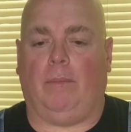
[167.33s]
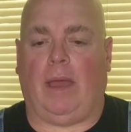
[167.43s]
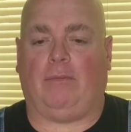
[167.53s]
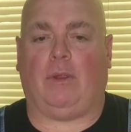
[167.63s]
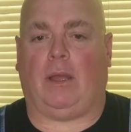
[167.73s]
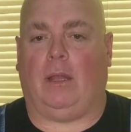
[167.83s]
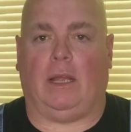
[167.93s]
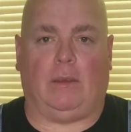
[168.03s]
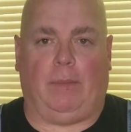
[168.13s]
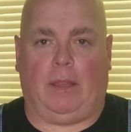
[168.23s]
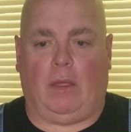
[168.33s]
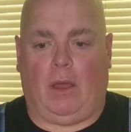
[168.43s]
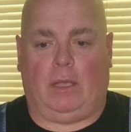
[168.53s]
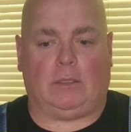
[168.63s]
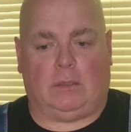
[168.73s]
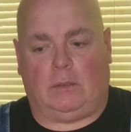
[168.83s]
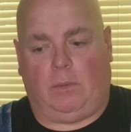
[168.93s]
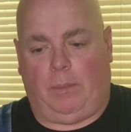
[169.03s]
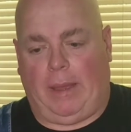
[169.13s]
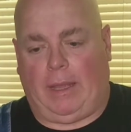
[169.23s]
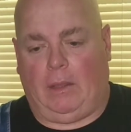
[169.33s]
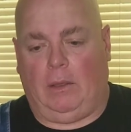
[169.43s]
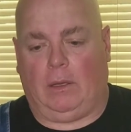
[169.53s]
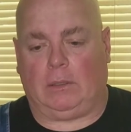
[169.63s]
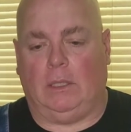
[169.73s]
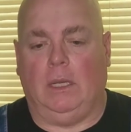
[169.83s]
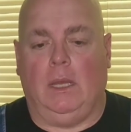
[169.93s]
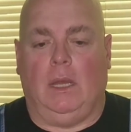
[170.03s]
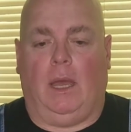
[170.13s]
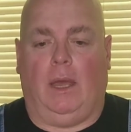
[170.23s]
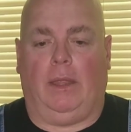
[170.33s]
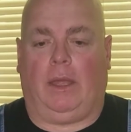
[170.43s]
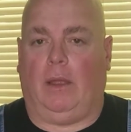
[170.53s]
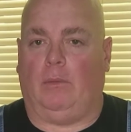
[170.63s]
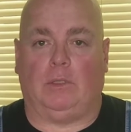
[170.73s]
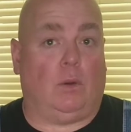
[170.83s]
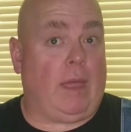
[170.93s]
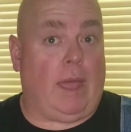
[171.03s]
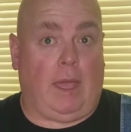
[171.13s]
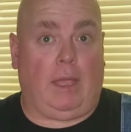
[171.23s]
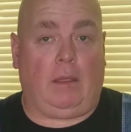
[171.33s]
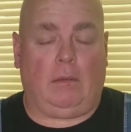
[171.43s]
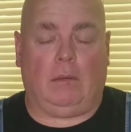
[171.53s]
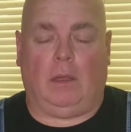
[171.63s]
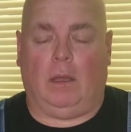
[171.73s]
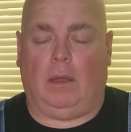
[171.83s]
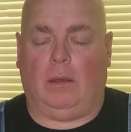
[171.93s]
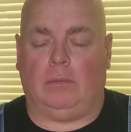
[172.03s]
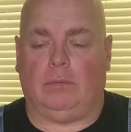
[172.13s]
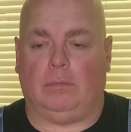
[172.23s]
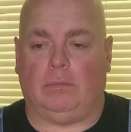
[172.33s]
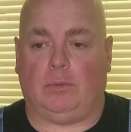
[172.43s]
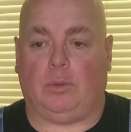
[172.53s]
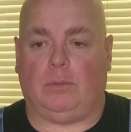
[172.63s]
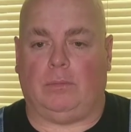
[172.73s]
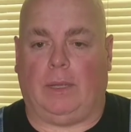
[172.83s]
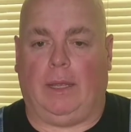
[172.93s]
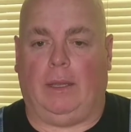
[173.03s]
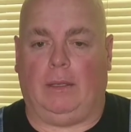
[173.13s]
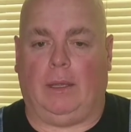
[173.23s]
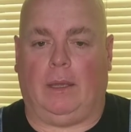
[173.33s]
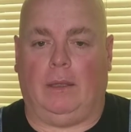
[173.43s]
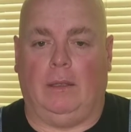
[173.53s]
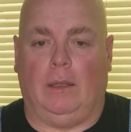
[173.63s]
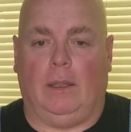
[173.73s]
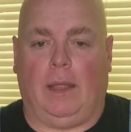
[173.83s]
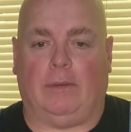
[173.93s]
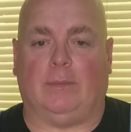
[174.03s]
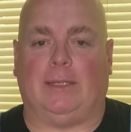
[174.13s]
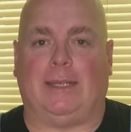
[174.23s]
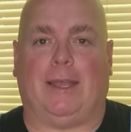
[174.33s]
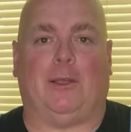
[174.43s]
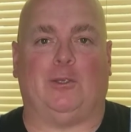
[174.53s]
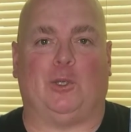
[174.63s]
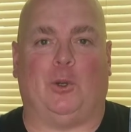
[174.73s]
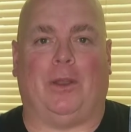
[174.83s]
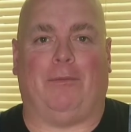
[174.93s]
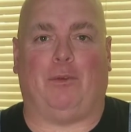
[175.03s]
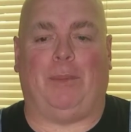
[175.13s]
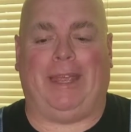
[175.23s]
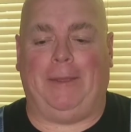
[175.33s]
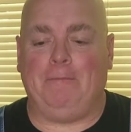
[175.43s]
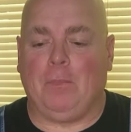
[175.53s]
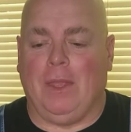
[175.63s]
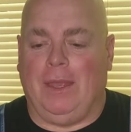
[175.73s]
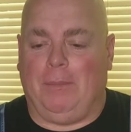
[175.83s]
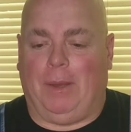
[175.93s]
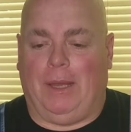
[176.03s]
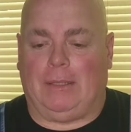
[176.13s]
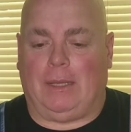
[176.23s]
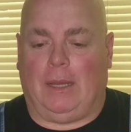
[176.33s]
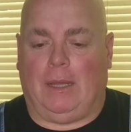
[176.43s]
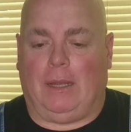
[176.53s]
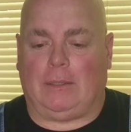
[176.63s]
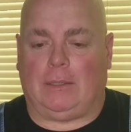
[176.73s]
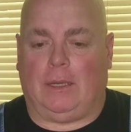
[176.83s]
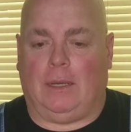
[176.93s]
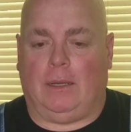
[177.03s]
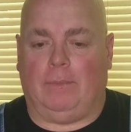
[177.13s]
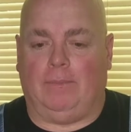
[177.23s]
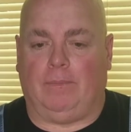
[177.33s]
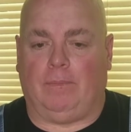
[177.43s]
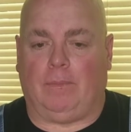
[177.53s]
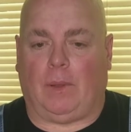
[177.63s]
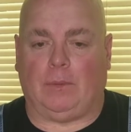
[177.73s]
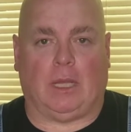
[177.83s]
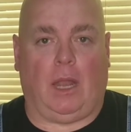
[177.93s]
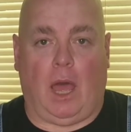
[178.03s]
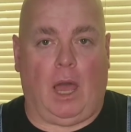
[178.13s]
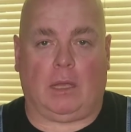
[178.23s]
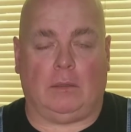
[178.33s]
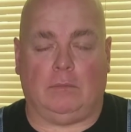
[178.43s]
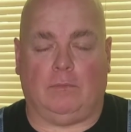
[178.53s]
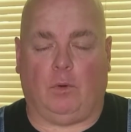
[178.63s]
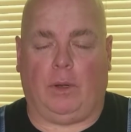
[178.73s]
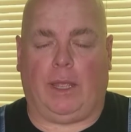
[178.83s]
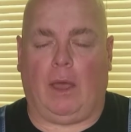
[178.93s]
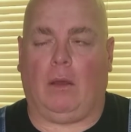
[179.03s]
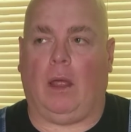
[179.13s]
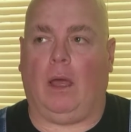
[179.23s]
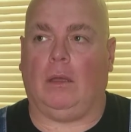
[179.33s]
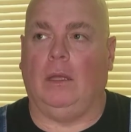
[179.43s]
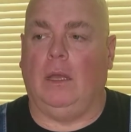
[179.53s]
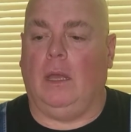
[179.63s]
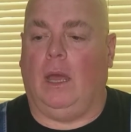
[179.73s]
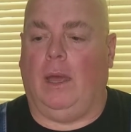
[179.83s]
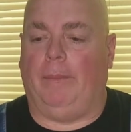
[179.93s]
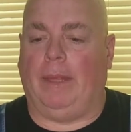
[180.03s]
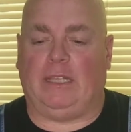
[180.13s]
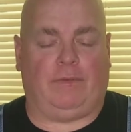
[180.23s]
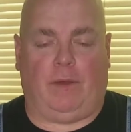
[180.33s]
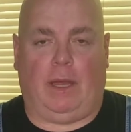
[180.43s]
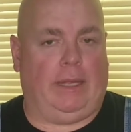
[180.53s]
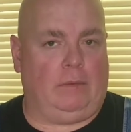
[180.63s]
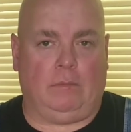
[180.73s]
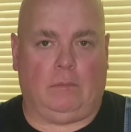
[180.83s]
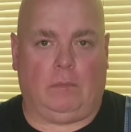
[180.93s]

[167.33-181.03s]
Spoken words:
after I collected my thoughts, went back and looked, the gun was okay, and that was my second concern after me. But and it was a Glock, 40 cal Glock. It's fine,